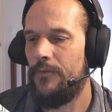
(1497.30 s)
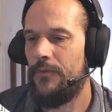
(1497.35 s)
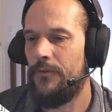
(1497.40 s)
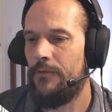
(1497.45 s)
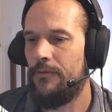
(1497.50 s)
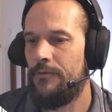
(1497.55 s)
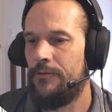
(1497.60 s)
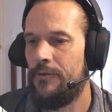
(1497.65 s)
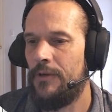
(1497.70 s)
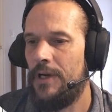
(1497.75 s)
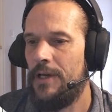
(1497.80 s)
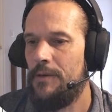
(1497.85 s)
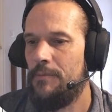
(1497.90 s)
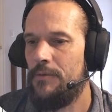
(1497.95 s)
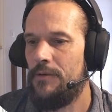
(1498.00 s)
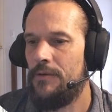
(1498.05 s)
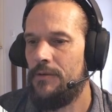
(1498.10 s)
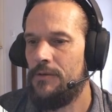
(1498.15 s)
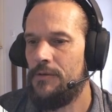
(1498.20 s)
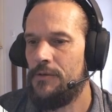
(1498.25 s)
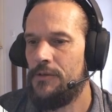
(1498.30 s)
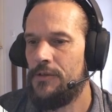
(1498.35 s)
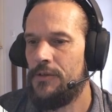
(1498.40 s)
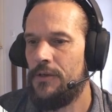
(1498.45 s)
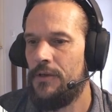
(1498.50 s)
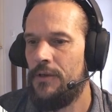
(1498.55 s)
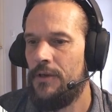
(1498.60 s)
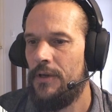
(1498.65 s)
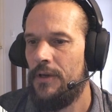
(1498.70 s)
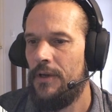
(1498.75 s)

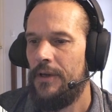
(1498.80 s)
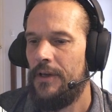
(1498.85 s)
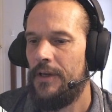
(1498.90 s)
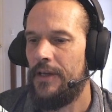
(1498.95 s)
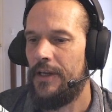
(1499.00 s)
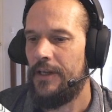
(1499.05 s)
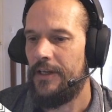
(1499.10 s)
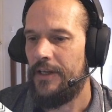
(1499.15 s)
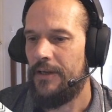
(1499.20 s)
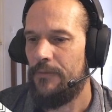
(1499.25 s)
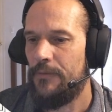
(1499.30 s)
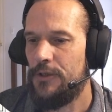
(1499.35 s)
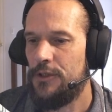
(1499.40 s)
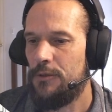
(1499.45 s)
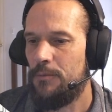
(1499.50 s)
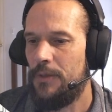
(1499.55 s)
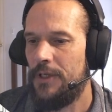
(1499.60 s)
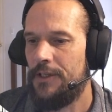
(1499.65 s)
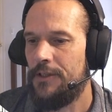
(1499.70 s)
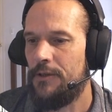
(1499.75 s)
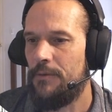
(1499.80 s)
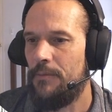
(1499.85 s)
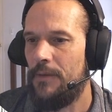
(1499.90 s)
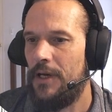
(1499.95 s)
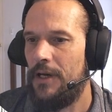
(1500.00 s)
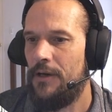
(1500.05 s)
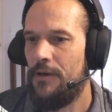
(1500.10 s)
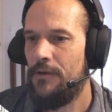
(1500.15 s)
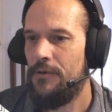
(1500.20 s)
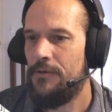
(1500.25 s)
variables, and then we split them
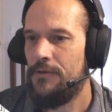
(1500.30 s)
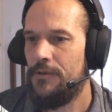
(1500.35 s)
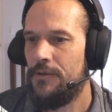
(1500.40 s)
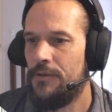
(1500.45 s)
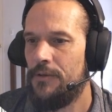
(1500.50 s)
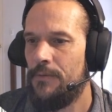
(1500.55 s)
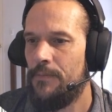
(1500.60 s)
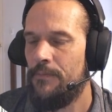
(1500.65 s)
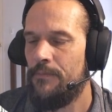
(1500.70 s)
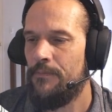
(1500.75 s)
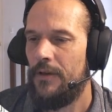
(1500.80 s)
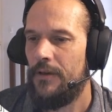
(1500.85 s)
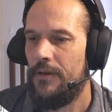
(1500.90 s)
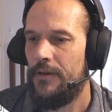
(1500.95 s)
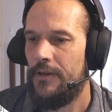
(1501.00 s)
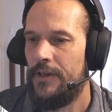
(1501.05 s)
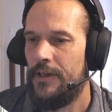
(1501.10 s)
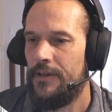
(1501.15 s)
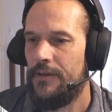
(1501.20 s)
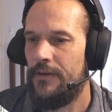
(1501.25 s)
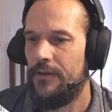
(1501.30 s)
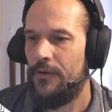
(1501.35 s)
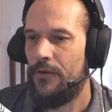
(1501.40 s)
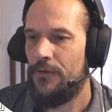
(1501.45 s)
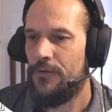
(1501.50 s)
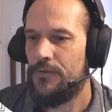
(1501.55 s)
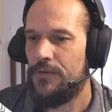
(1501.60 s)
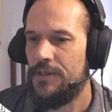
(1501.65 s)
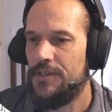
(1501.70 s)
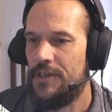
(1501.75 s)
out. That all
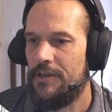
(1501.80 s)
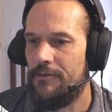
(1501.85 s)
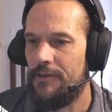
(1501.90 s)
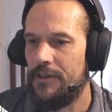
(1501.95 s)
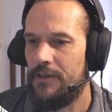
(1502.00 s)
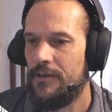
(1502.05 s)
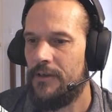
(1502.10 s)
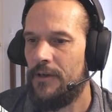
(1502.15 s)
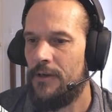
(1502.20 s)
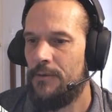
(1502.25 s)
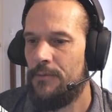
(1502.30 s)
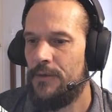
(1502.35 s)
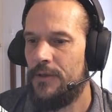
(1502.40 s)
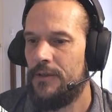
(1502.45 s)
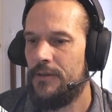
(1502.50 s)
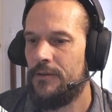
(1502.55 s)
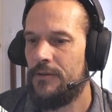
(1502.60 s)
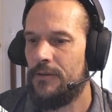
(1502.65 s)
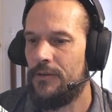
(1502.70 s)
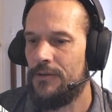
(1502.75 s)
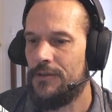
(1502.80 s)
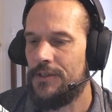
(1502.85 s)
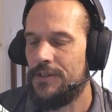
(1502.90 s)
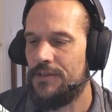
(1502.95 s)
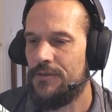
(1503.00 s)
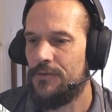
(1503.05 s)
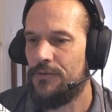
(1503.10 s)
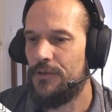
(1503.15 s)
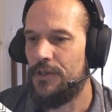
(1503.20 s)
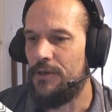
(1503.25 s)
trees have in common, calls it tree